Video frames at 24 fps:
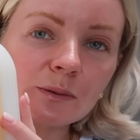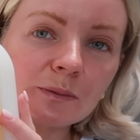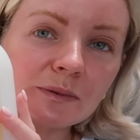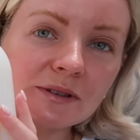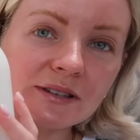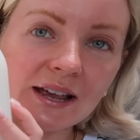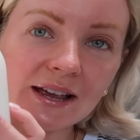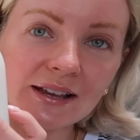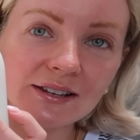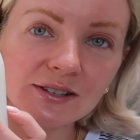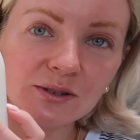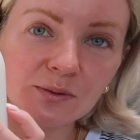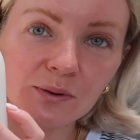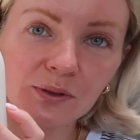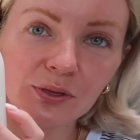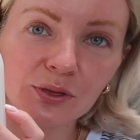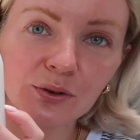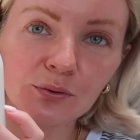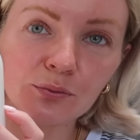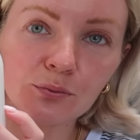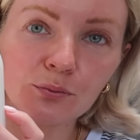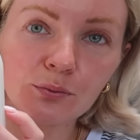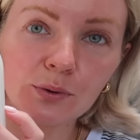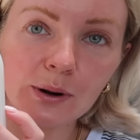obsessed with
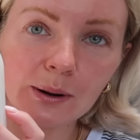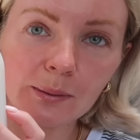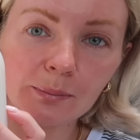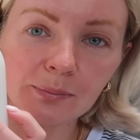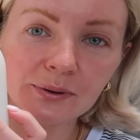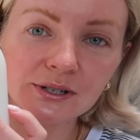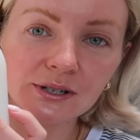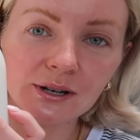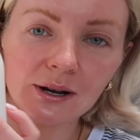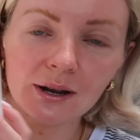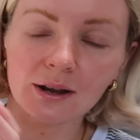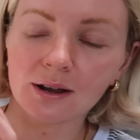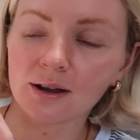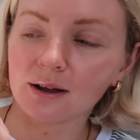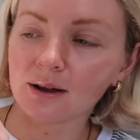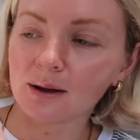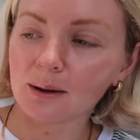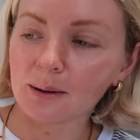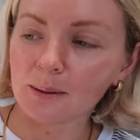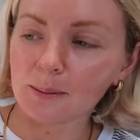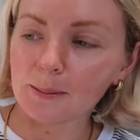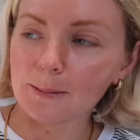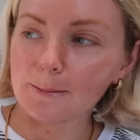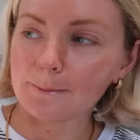the ribbed
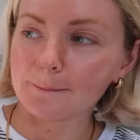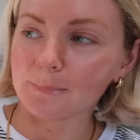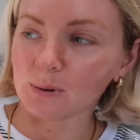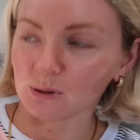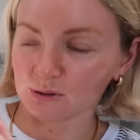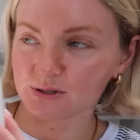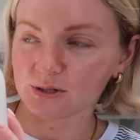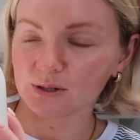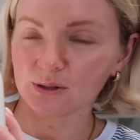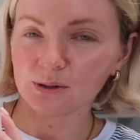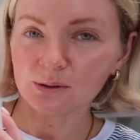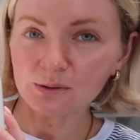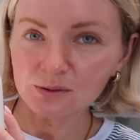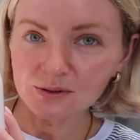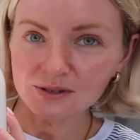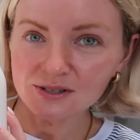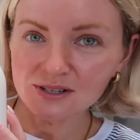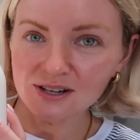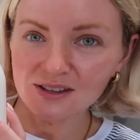bottles,